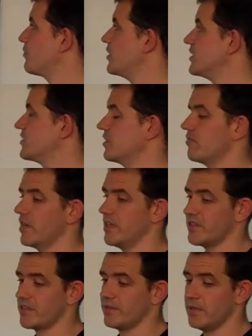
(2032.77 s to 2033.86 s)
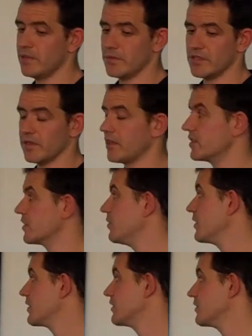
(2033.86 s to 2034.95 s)
hour prior to the race, which I think is
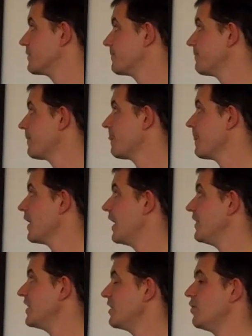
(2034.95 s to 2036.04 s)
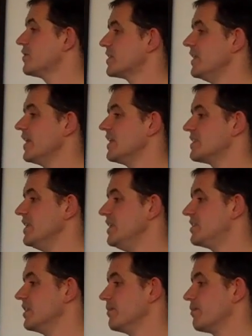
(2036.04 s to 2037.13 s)
quite a good. And they obviously, that's
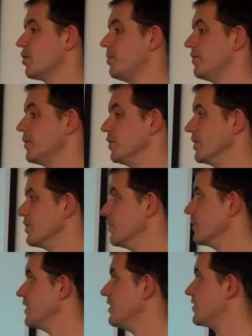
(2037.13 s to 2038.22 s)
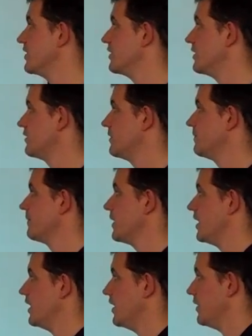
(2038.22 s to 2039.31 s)
eating proper food. It's not eating
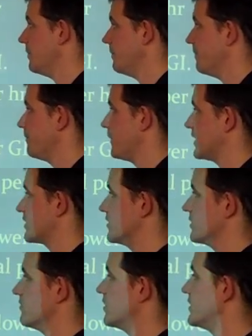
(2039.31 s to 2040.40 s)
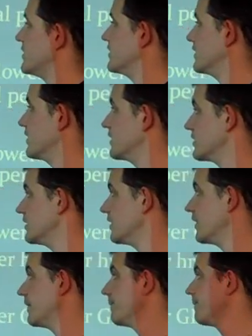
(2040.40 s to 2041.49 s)
um, pastas and rices and things
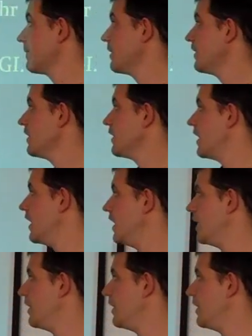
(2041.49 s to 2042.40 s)
like